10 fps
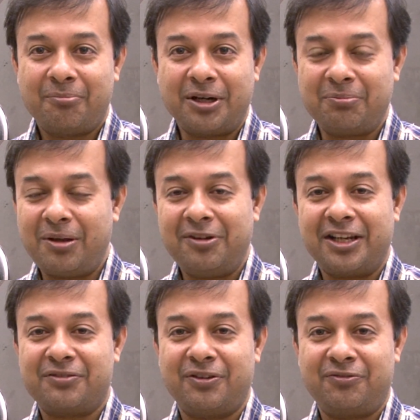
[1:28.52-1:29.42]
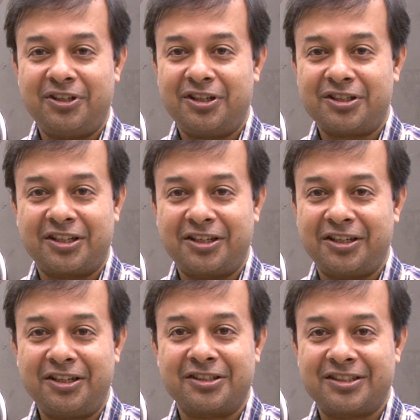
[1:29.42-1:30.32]
But maybe next 50 years, 100
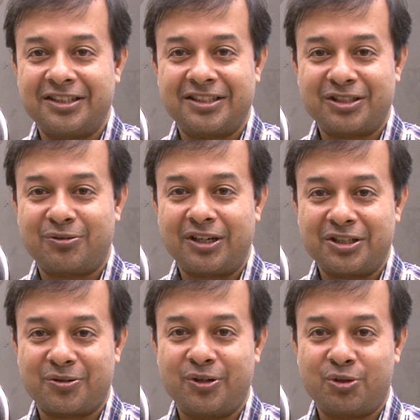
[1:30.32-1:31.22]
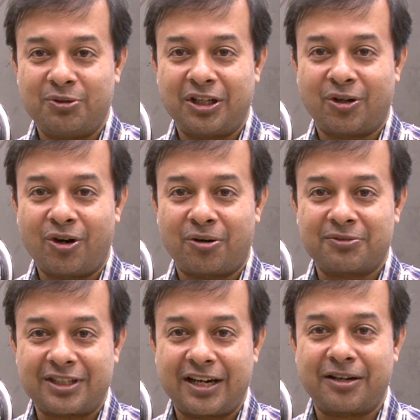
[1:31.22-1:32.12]
years, this is what is going to be the
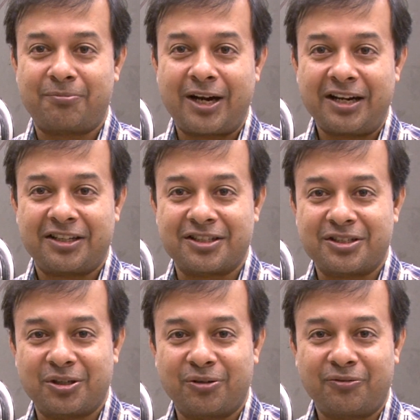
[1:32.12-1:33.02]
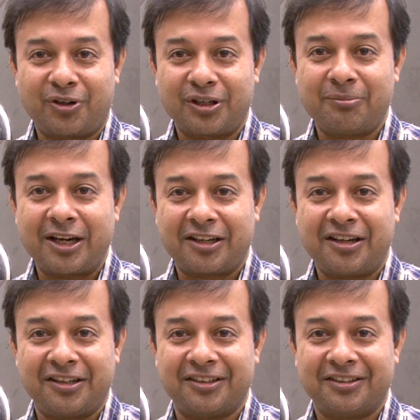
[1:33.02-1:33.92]
norm, standard practice, you know, for the
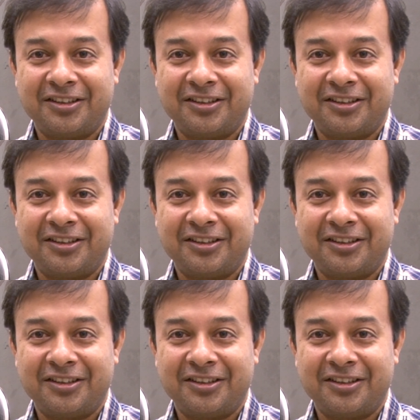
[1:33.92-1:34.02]
mankind.